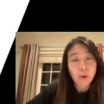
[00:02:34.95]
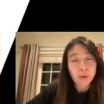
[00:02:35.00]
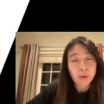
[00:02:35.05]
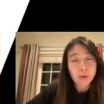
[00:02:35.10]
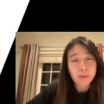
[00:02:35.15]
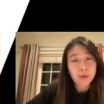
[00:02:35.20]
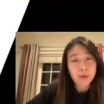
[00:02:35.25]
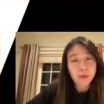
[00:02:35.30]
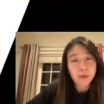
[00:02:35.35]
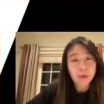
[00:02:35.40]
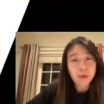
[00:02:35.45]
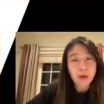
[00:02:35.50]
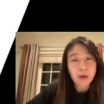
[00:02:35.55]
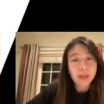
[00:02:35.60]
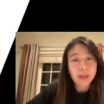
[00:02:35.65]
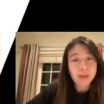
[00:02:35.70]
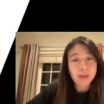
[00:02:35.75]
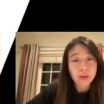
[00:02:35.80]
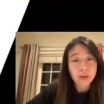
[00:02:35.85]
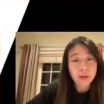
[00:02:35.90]
you
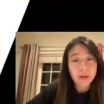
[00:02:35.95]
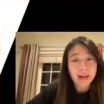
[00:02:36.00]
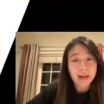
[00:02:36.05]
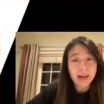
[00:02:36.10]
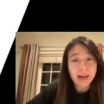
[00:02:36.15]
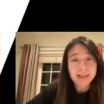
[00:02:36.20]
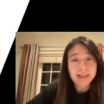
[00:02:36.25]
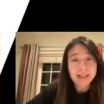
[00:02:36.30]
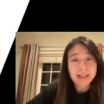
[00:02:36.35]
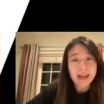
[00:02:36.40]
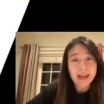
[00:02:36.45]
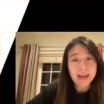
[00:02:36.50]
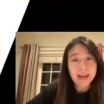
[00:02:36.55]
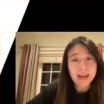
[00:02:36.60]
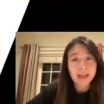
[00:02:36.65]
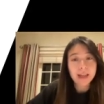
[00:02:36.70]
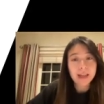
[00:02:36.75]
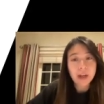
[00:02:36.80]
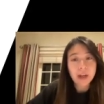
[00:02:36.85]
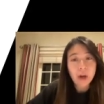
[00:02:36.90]
trade during that
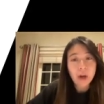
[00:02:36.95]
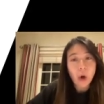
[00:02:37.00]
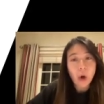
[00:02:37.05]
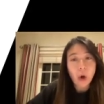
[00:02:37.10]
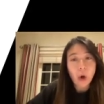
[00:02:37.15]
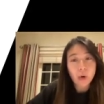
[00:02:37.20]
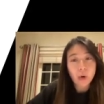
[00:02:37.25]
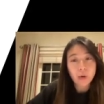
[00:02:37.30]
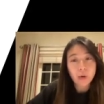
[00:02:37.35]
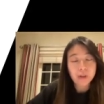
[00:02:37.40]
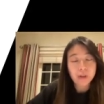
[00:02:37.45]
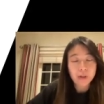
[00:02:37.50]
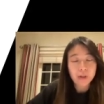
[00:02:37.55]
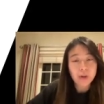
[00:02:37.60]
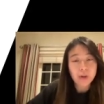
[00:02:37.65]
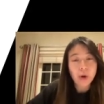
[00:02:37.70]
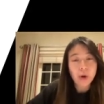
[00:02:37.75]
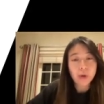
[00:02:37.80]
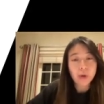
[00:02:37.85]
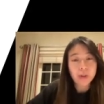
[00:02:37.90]
day over the
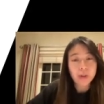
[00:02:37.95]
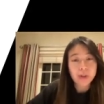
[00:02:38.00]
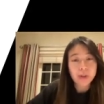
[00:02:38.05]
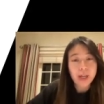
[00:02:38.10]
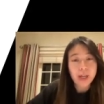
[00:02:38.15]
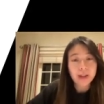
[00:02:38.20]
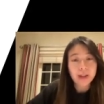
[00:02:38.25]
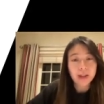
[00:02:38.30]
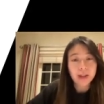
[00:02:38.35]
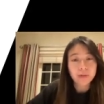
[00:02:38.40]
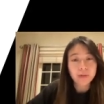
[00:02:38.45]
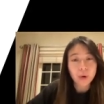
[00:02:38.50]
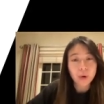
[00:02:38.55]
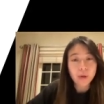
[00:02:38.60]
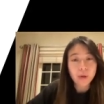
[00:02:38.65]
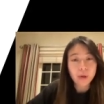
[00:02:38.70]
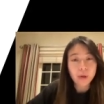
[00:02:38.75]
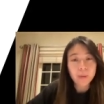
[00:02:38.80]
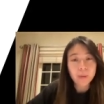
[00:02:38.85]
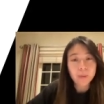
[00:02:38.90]
total daily
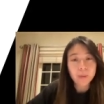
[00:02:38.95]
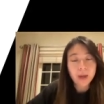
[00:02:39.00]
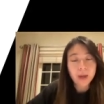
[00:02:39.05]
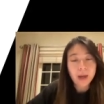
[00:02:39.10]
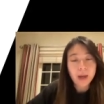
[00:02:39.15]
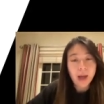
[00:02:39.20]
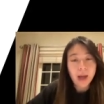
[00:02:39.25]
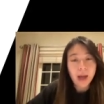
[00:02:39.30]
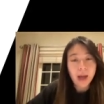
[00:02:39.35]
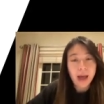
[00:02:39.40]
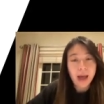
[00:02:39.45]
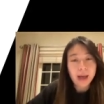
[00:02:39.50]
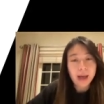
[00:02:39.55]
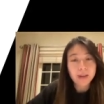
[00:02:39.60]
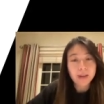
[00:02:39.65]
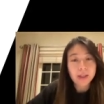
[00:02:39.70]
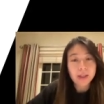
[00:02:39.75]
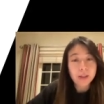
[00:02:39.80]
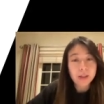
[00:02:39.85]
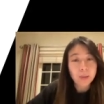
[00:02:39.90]
volume, and
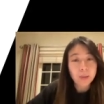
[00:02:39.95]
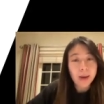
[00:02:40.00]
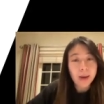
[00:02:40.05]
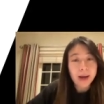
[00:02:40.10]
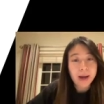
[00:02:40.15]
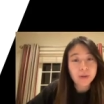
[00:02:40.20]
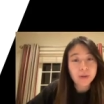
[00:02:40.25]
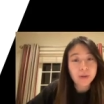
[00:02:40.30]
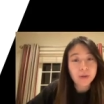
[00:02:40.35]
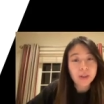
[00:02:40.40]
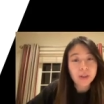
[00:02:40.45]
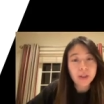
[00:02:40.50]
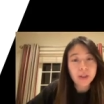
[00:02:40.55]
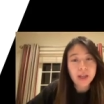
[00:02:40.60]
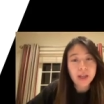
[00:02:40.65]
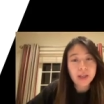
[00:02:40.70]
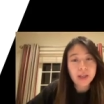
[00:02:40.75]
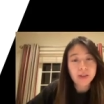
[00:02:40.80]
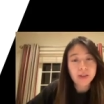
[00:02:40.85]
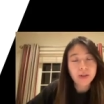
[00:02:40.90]
this amount
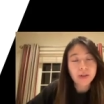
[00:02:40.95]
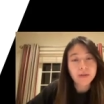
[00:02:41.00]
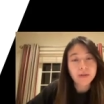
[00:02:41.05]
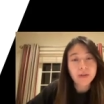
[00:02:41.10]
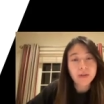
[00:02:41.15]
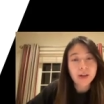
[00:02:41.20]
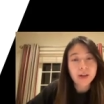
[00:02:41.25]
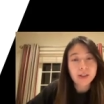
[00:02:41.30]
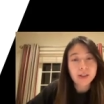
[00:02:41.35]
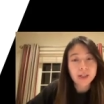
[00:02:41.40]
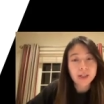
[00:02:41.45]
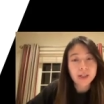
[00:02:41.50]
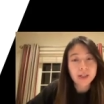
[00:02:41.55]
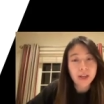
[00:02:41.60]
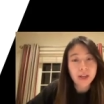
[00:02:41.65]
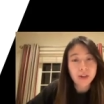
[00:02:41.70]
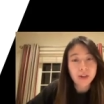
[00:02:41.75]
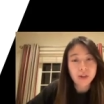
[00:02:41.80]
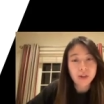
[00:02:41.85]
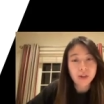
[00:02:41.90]
is converted
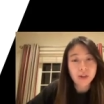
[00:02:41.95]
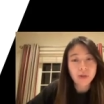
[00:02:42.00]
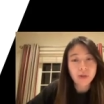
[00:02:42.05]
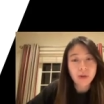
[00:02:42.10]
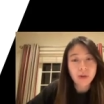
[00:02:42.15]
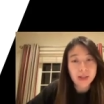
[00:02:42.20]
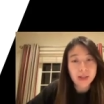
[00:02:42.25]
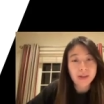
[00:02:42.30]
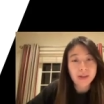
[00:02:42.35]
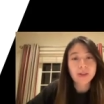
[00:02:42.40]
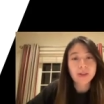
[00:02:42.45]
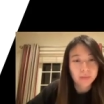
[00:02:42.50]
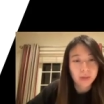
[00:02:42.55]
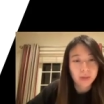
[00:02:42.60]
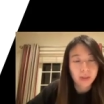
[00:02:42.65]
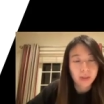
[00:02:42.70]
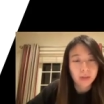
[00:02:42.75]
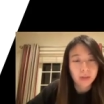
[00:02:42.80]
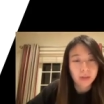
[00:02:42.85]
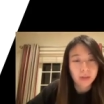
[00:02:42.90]
into Ether.
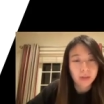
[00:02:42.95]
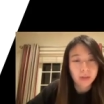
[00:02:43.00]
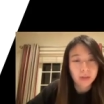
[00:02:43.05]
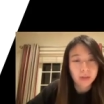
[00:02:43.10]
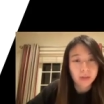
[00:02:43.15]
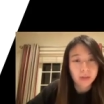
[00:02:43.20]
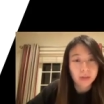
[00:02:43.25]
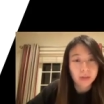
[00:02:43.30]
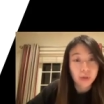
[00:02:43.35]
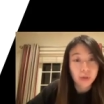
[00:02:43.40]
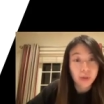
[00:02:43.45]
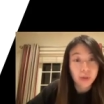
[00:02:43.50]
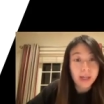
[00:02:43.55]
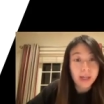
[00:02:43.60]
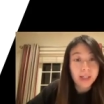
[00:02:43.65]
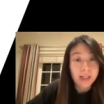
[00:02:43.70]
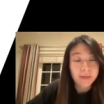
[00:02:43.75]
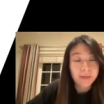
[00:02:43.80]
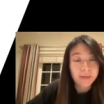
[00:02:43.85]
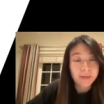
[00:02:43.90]
The
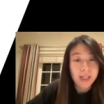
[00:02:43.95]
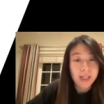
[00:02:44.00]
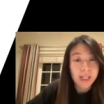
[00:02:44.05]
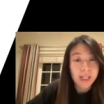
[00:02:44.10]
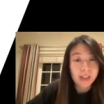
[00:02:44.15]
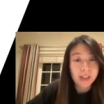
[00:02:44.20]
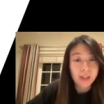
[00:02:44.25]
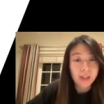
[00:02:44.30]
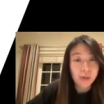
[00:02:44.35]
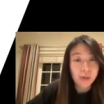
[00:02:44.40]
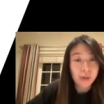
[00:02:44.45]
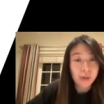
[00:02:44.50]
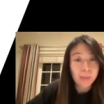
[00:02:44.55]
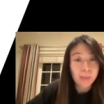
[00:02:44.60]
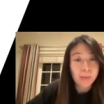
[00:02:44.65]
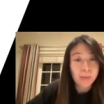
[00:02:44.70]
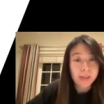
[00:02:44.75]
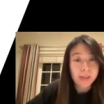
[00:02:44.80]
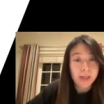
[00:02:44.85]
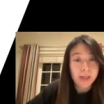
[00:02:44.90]
trading fee is the two
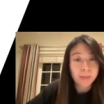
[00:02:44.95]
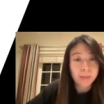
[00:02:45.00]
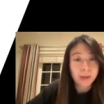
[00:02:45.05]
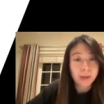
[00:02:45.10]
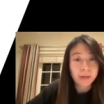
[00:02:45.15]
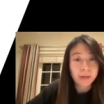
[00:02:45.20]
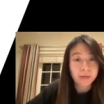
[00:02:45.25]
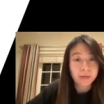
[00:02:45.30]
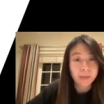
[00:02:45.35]
percent platform